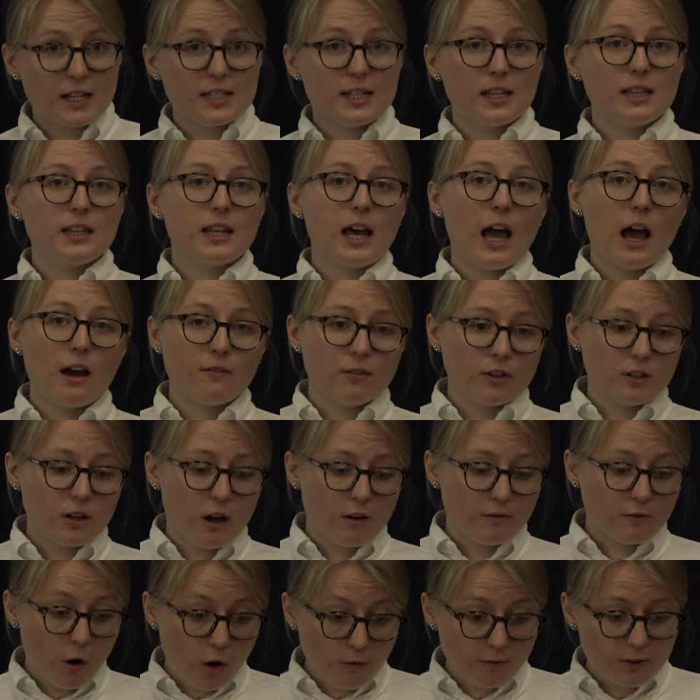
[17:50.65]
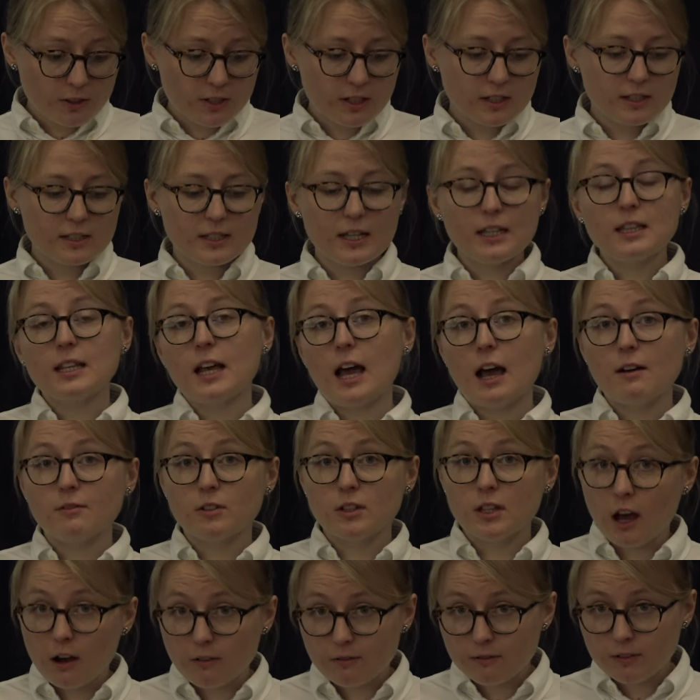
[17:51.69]
Didn't have enough officers, didn't have
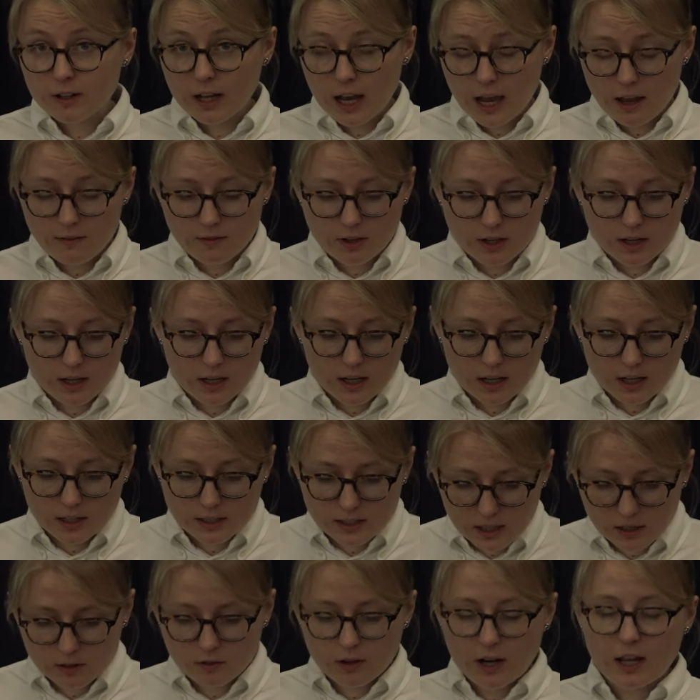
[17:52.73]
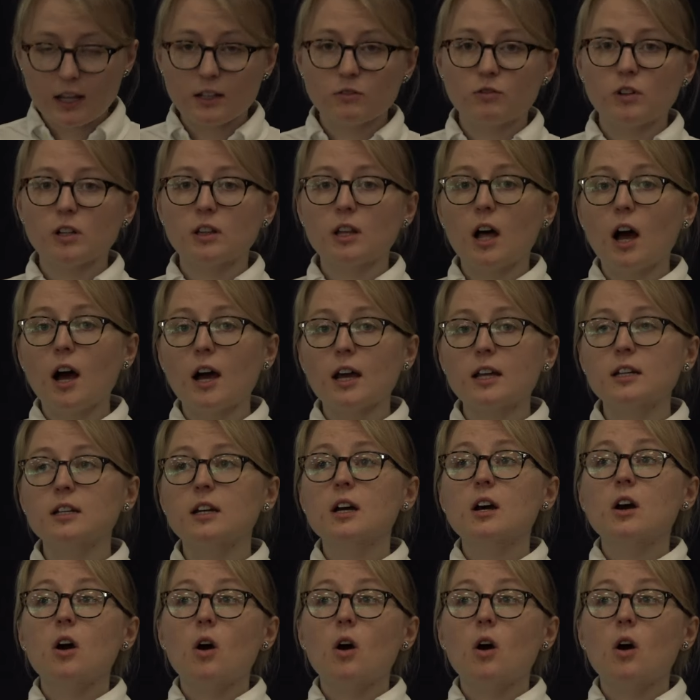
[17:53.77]
enough heavy artillery, and relied